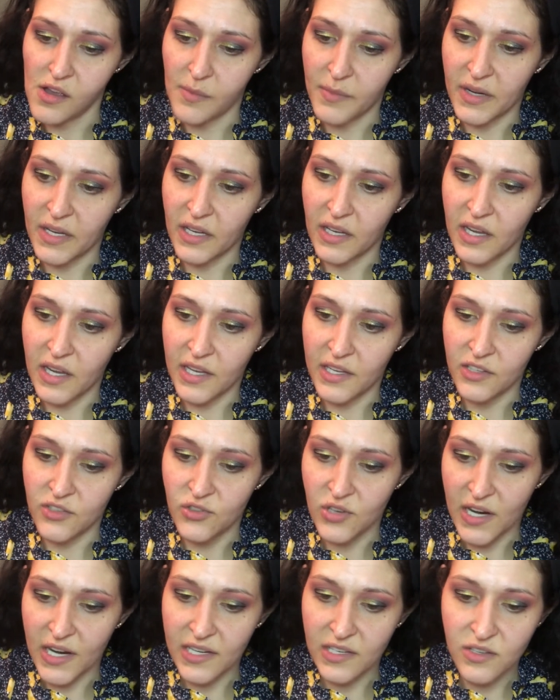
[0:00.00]
gonna kind of
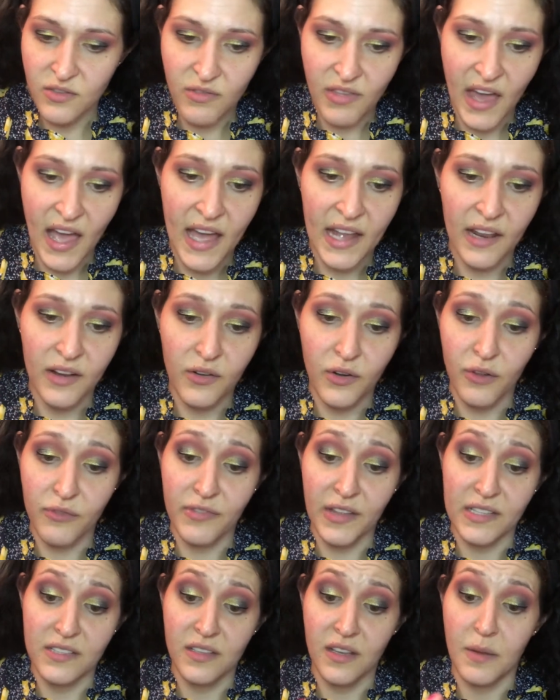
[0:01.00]
try and do that. I don't know if
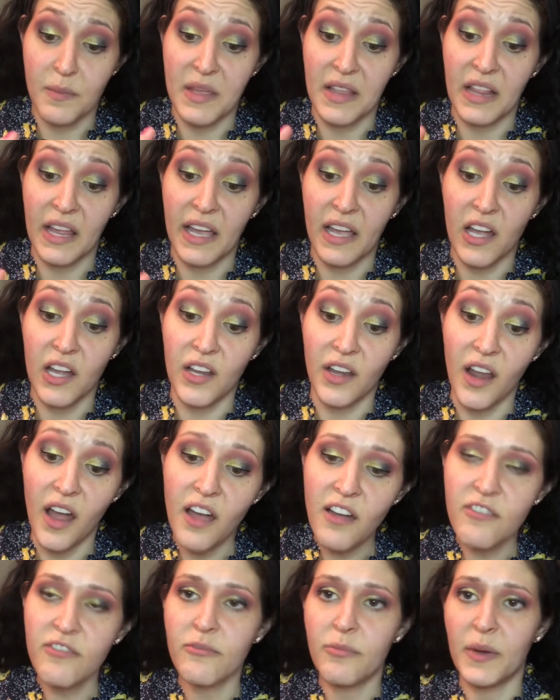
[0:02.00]
that's gonna be like
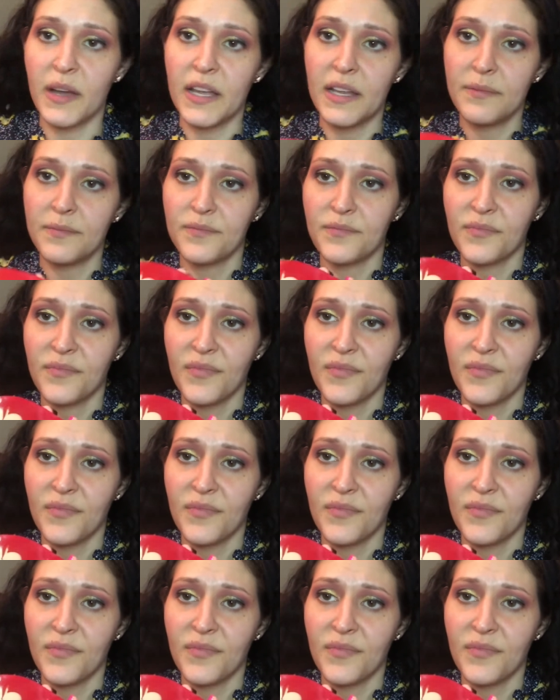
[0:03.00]
enough, but